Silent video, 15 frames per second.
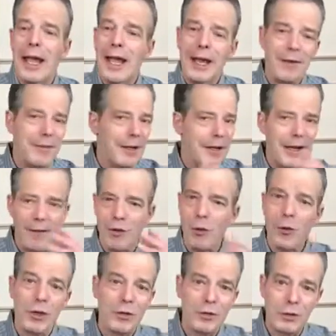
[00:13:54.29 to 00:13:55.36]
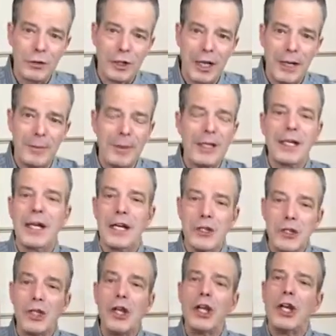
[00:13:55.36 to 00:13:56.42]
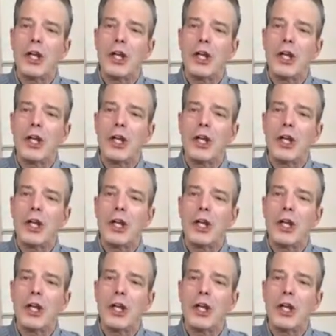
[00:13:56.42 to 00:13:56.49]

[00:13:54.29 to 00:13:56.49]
and have a wonderful time because